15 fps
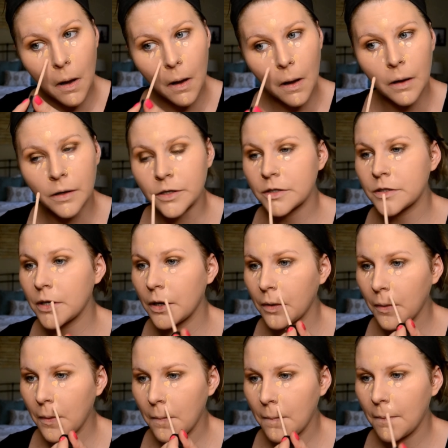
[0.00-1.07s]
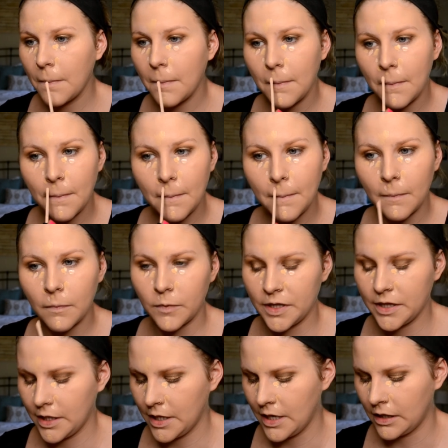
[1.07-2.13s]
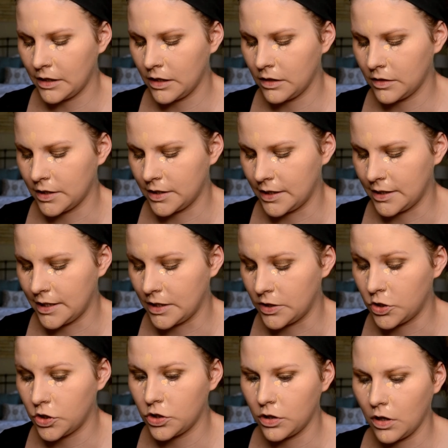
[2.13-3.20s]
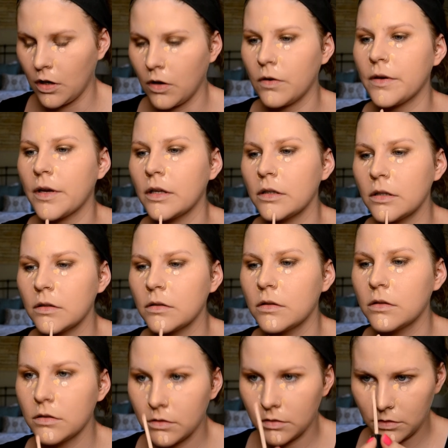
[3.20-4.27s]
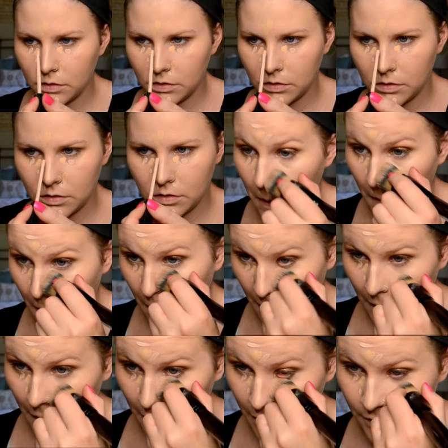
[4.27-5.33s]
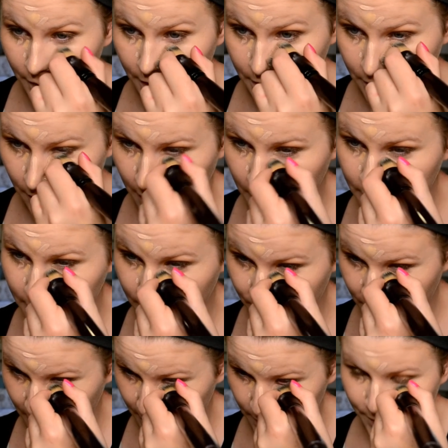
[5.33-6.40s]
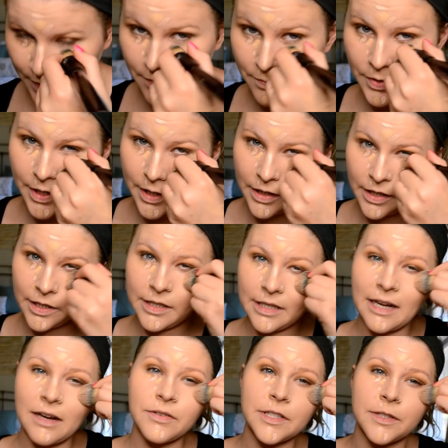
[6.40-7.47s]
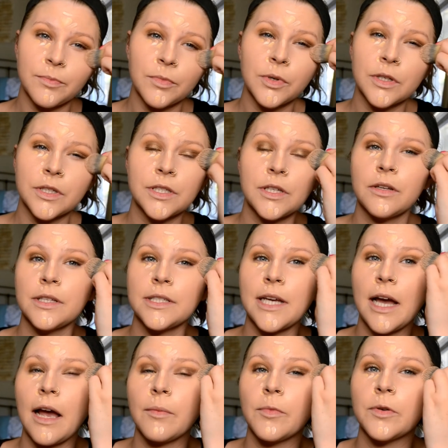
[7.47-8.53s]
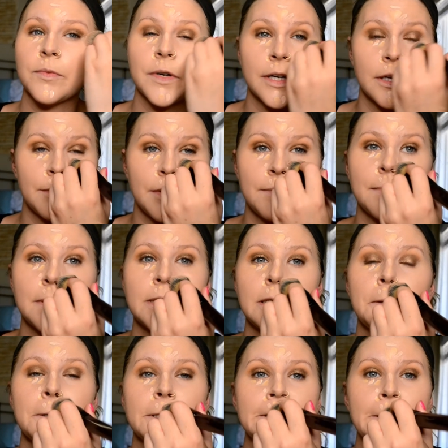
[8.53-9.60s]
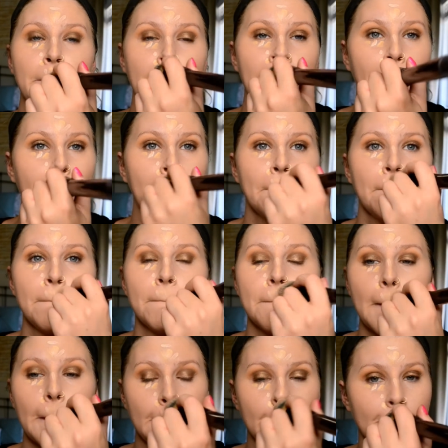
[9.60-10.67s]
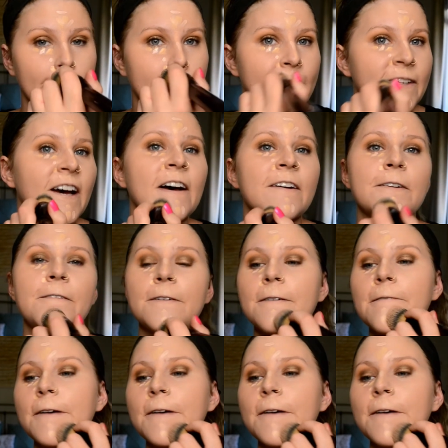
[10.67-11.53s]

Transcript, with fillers: undertone with the yellow, because this is so yellow. Anyway, so our summer has been pretty good. Now is more so the time when we're going to be busy with summer stuff.